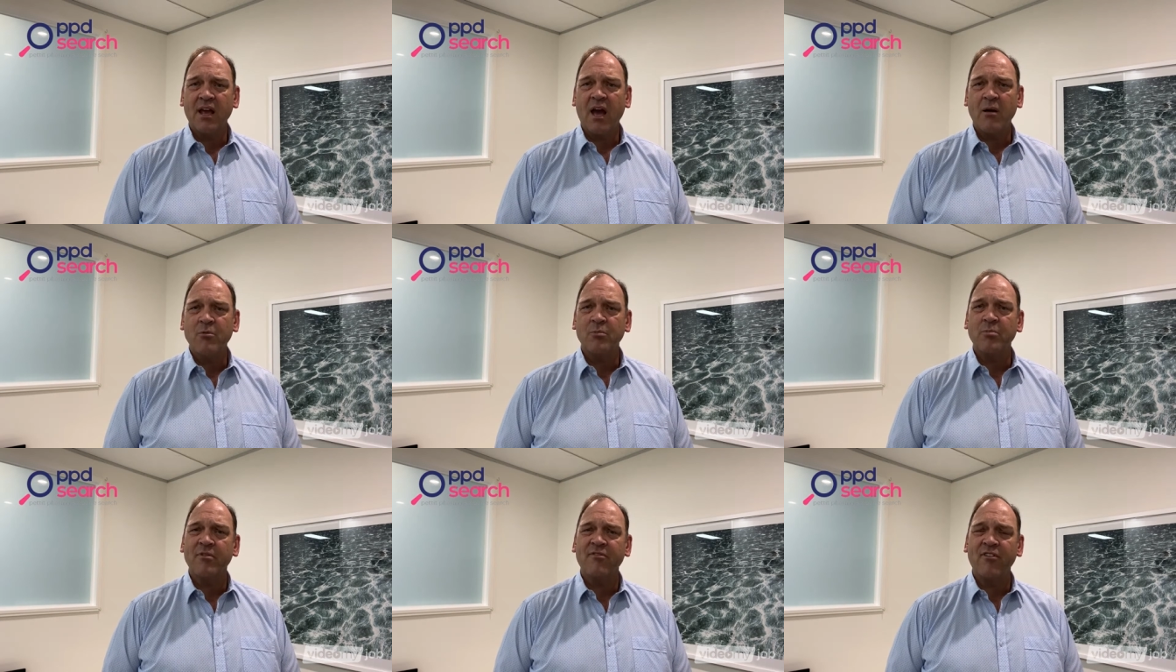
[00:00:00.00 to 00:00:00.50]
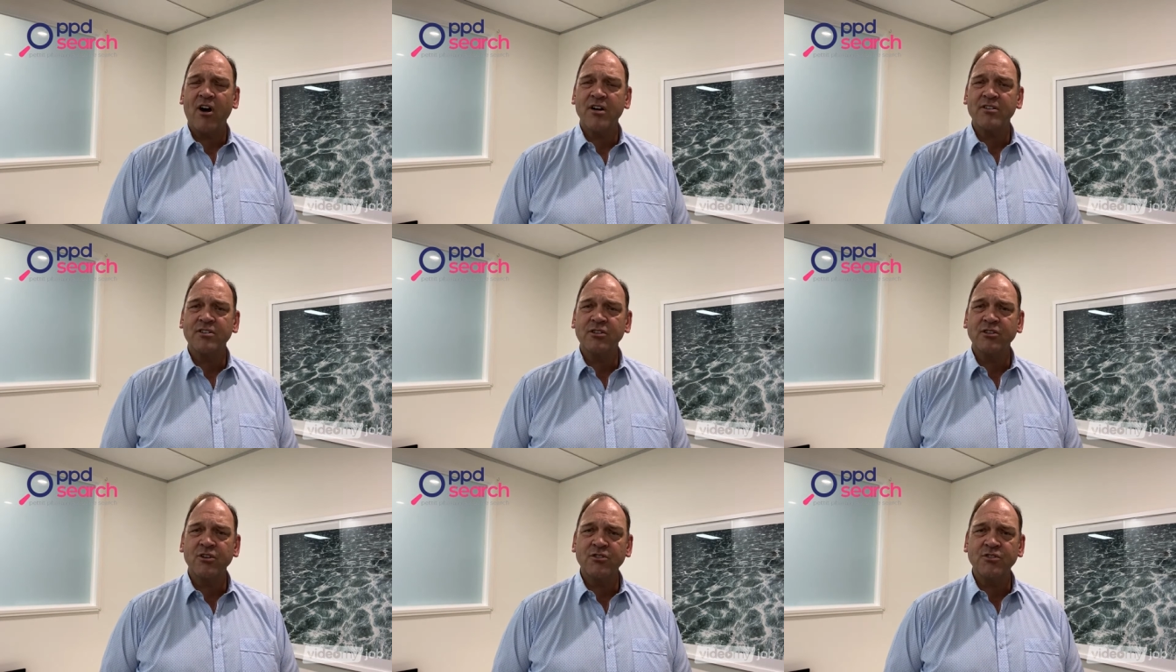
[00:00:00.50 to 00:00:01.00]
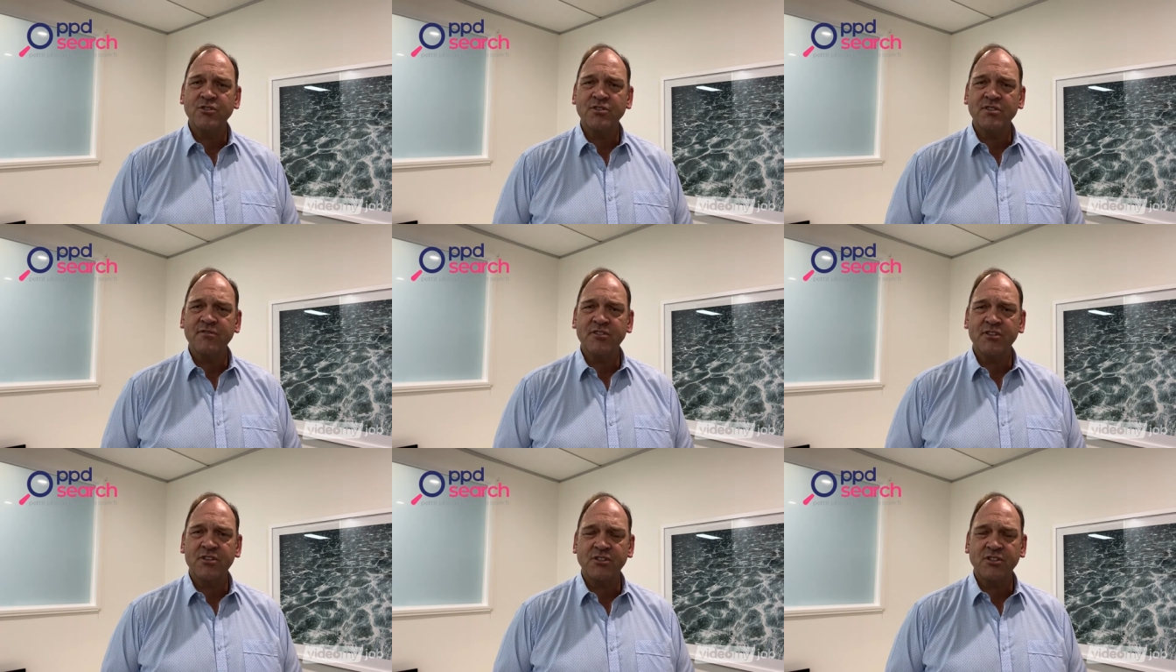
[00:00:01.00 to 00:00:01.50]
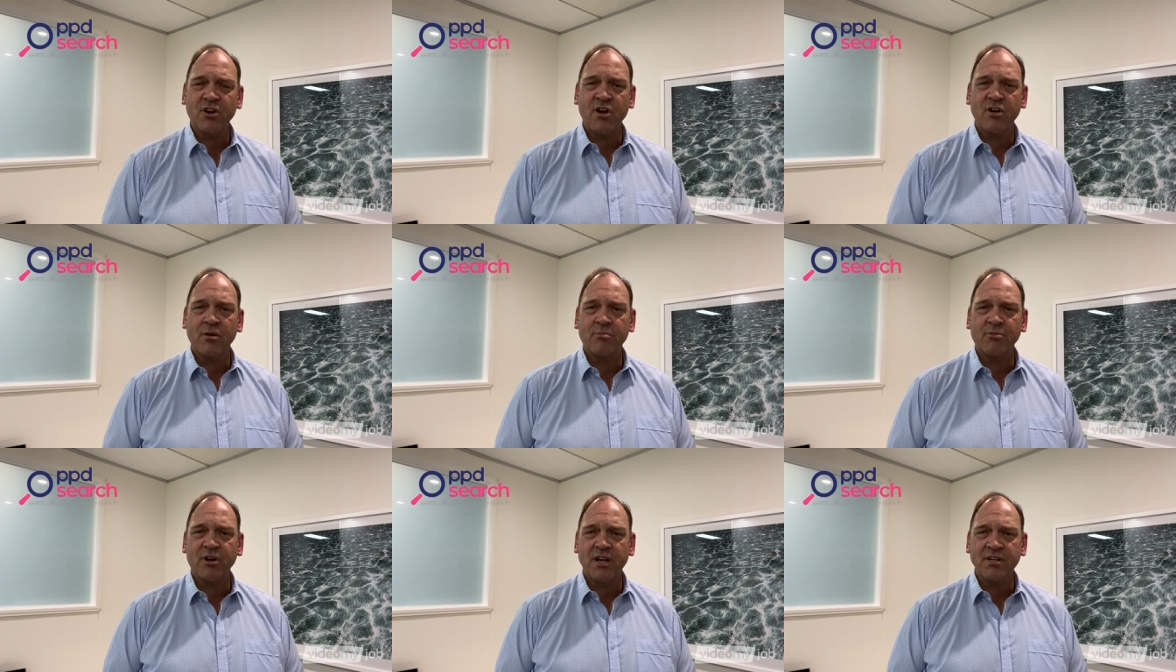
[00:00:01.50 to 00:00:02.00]
and will provide solutions for the site
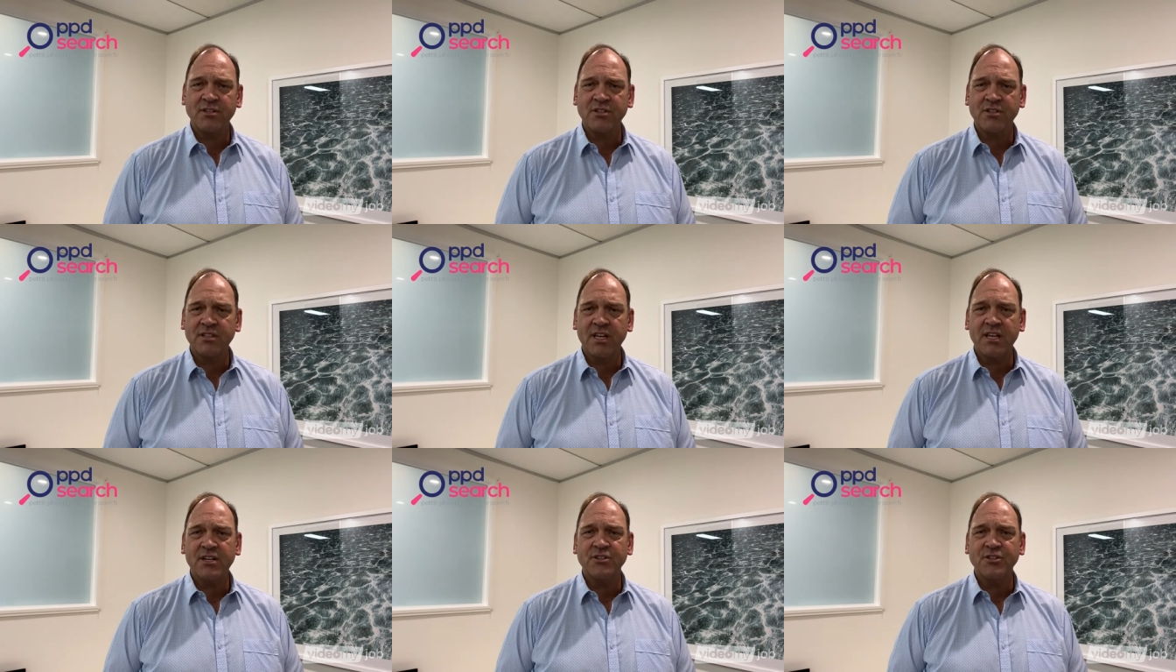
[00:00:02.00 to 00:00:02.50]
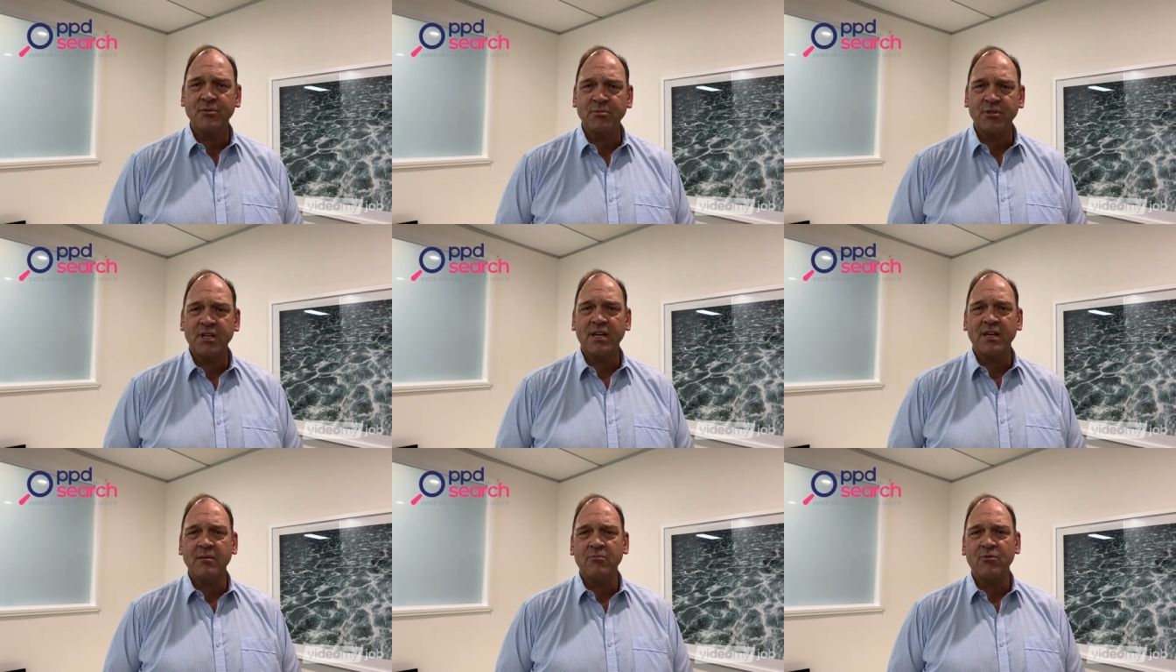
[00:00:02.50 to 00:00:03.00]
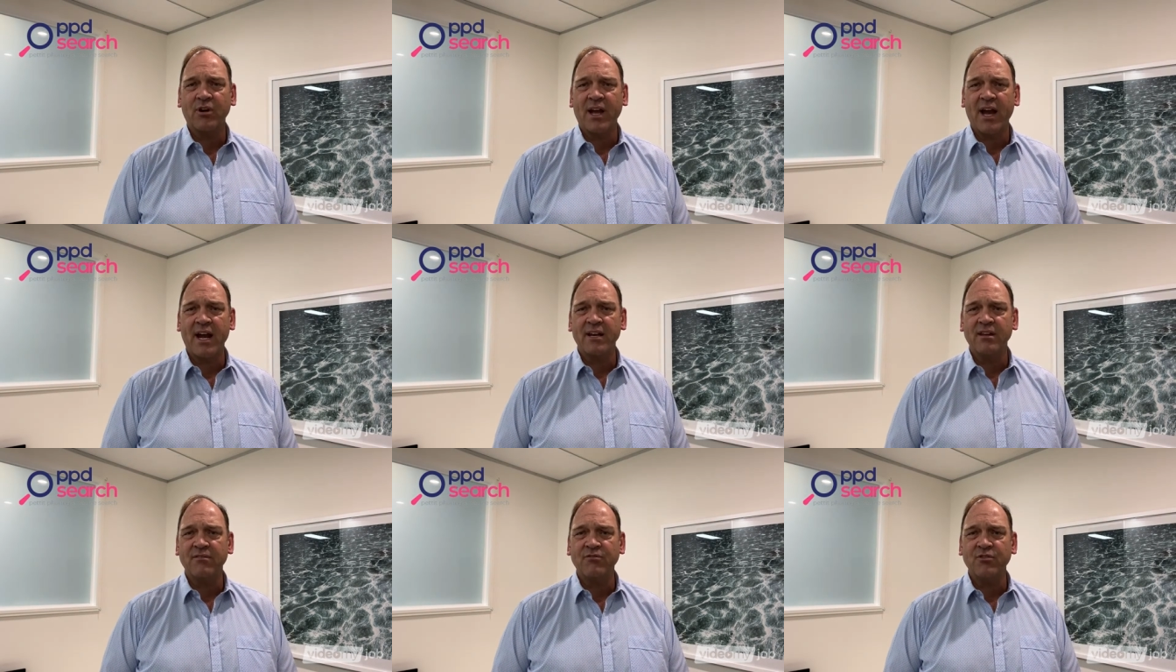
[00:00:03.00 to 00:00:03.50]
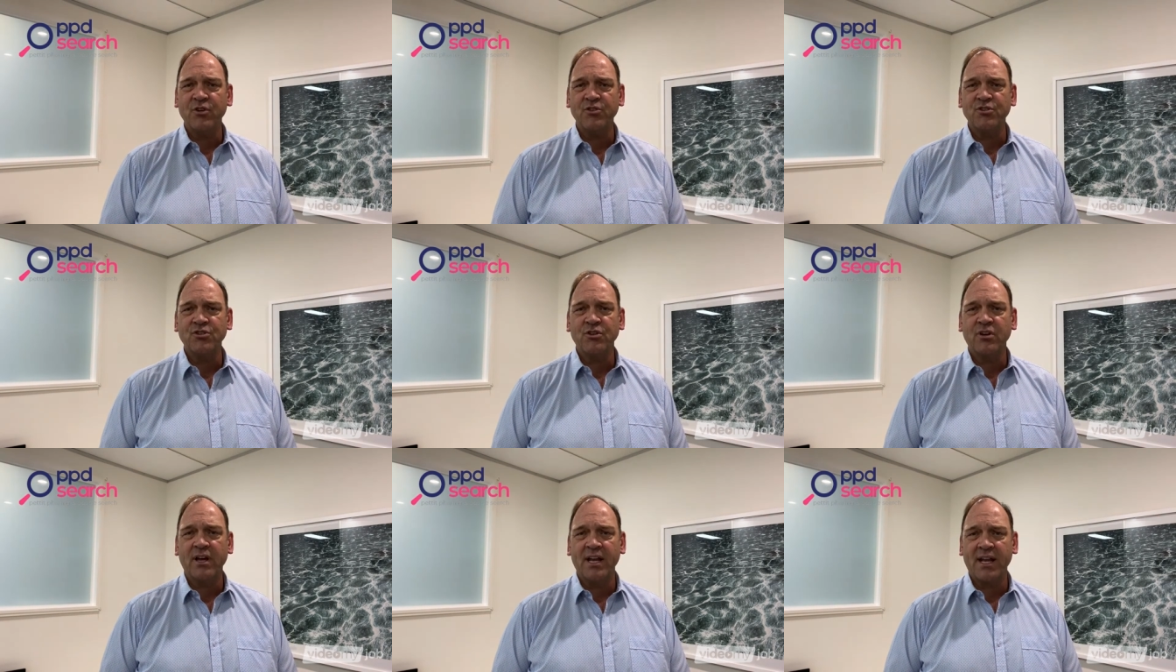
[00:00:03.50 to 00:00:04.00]
operations leadership team regarding
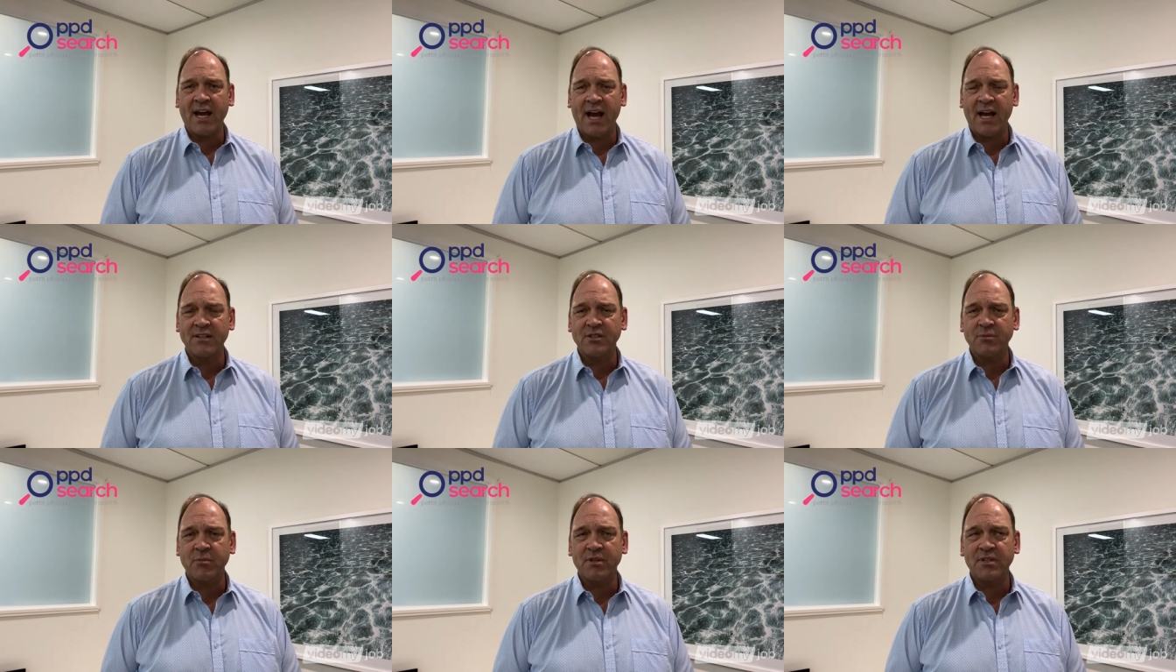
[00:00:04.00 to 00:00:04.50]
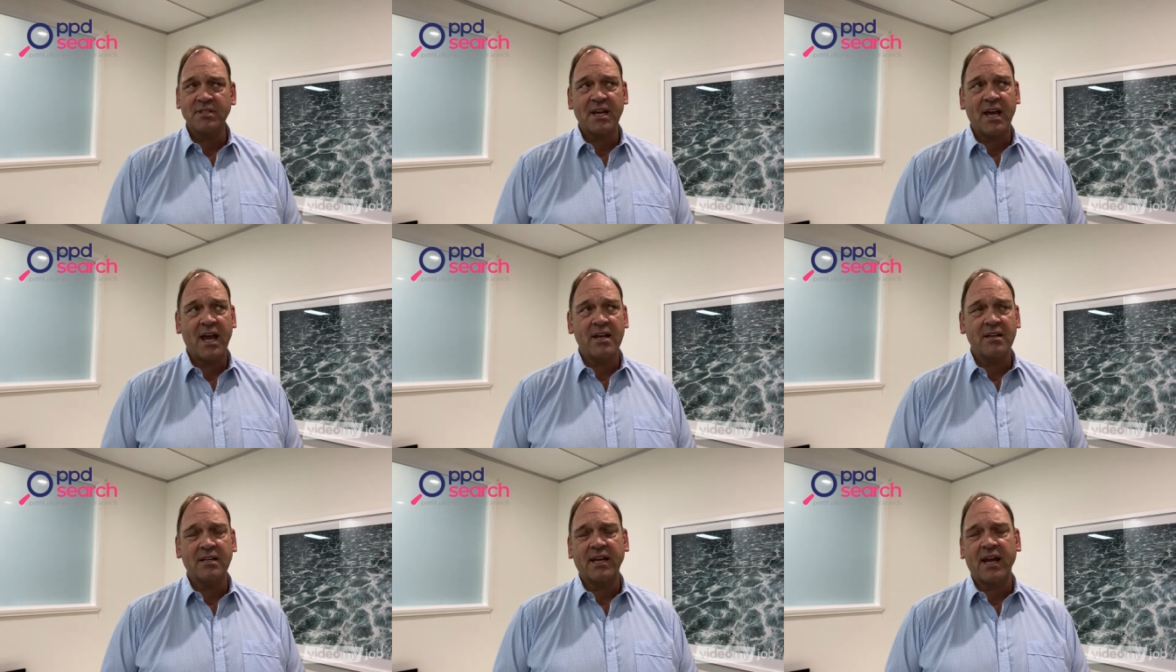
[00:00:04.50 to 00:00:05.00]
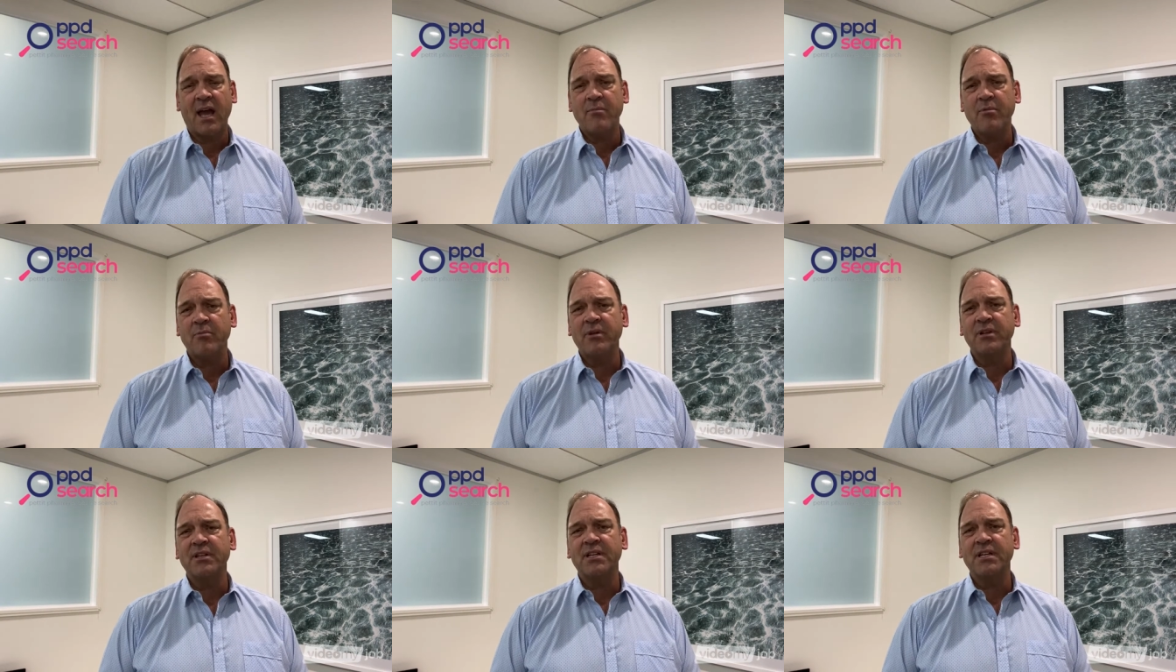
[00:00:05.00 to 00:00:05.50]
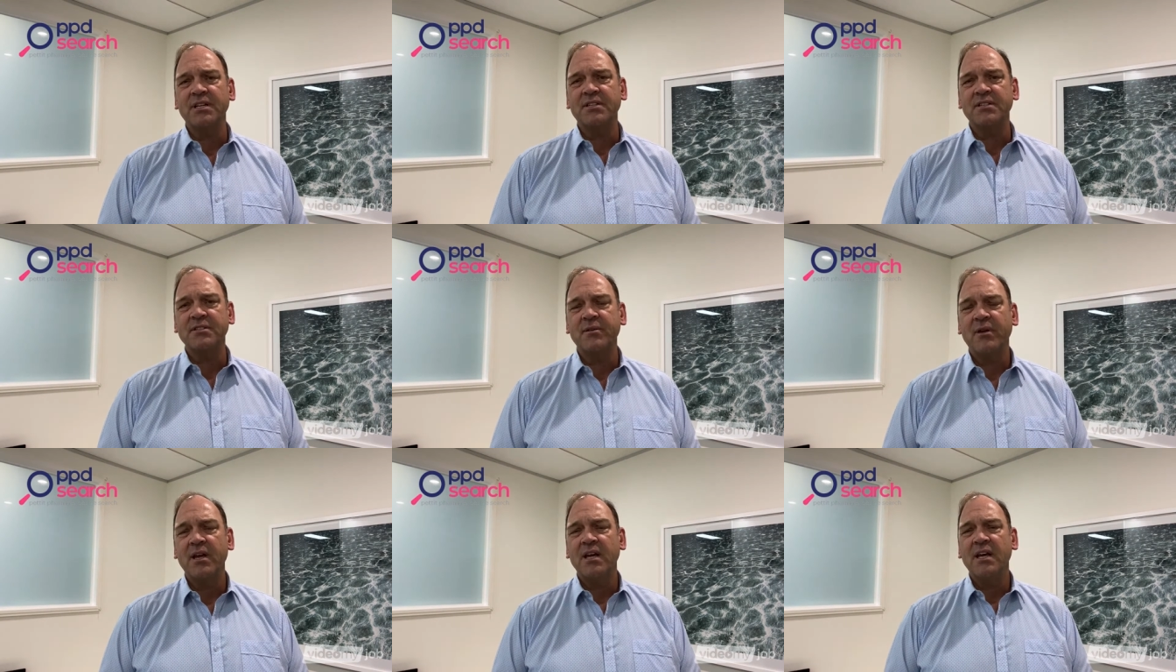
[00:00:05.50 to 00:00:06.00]
future enhancements and
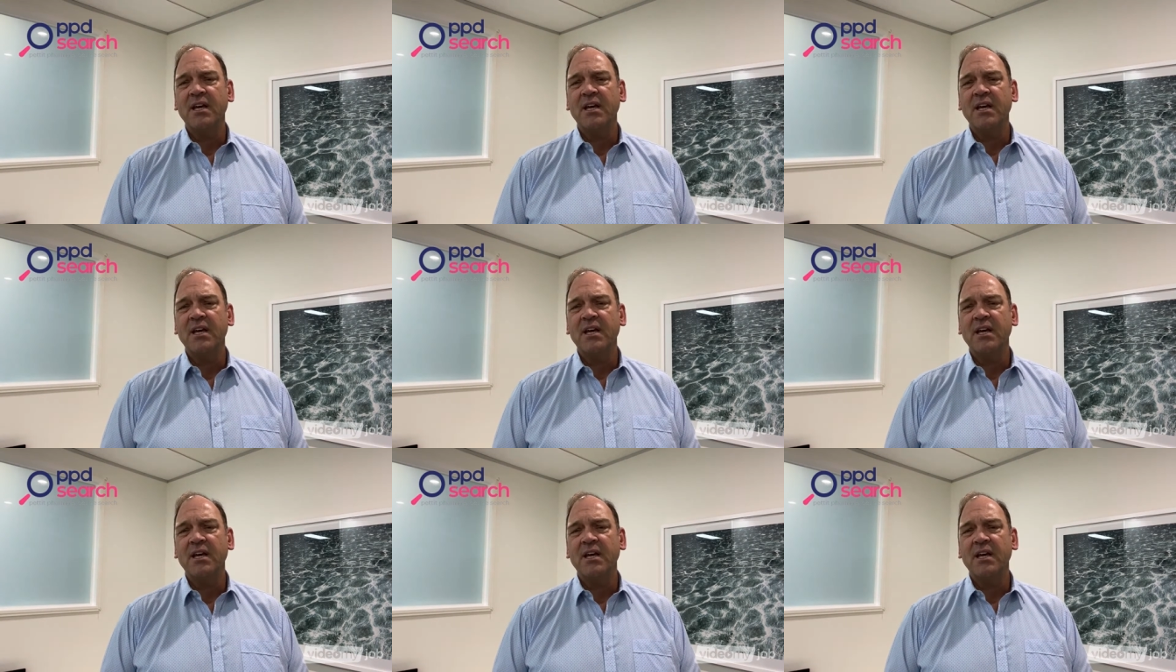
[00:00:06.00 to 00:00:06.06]
capabilities.